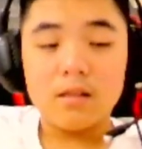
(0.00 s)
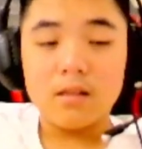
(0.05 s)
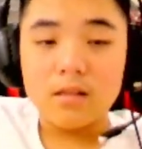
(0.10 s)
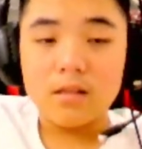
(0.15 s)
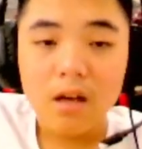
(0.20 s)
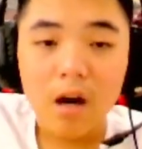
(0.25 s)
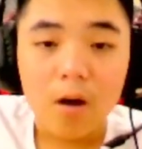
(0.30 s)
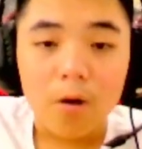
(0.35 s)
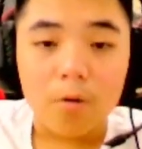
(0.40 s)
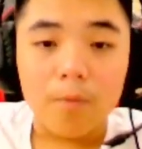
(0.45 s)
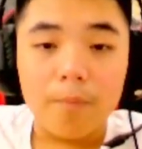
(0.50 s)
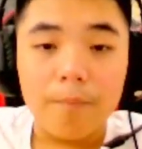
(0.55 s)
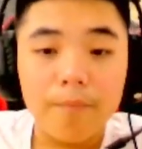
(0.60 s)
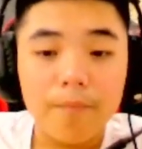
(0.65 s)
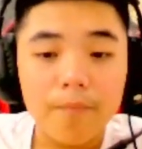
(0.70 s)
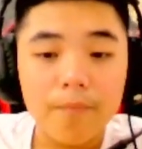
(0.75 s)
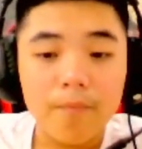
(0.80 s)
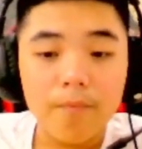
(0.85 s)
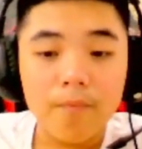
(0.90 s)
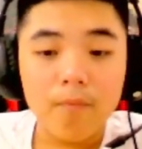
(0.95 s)
So
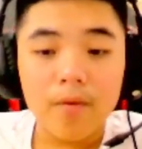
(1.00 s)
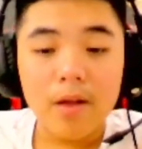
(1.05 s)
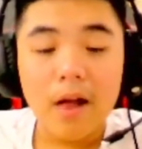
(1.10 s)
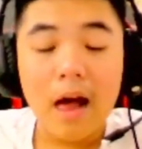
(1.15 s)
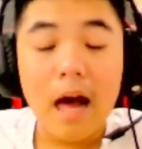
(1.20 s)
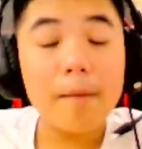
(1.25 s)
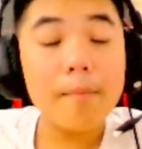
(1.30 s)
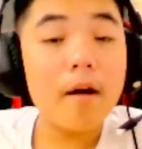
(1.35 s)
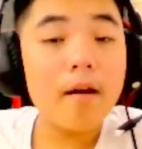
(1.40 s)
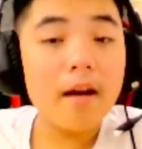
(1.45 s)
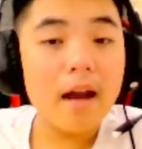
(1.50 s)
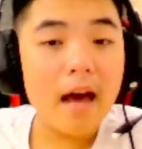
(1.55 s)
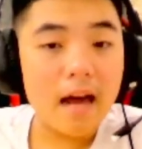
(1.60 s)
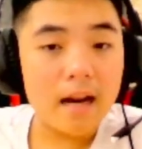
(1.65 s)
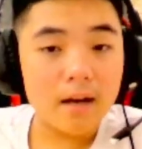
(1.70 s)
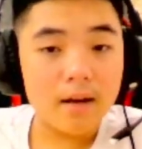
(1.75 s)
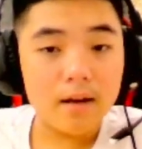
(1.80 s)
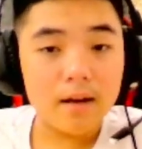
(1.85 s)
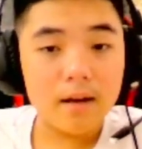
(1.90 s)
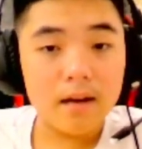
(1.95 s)
about that,